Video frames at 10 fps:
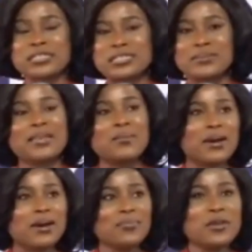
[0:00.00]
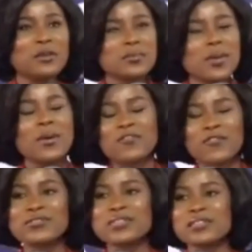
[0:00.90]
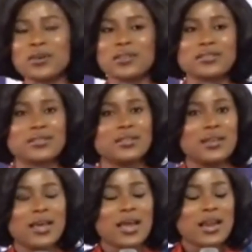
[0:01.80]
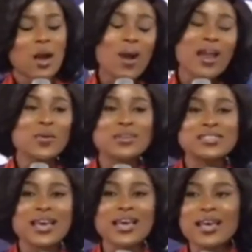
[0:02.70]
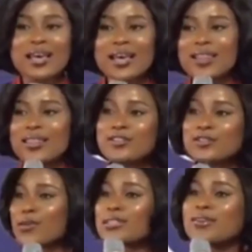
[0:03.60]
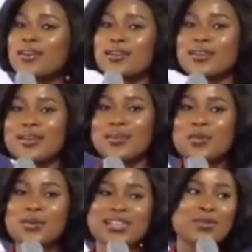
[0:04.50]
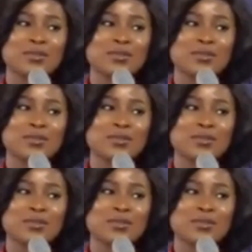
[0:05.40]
September. So maybe about 5-6 months. Now, while I was there, things took a turn because I was